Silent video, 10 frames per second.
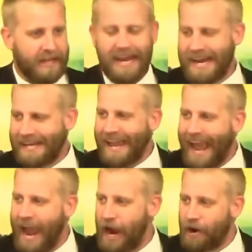They didn't
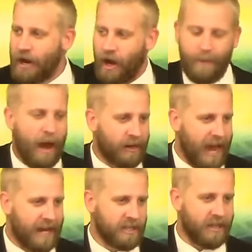care about
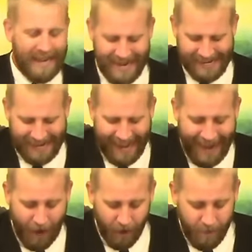God's law. They didn't
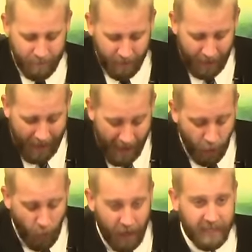care
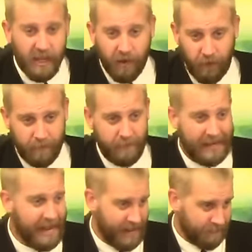how it was from the
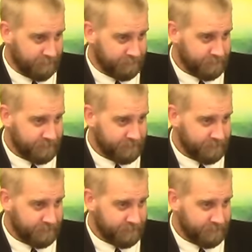beginning.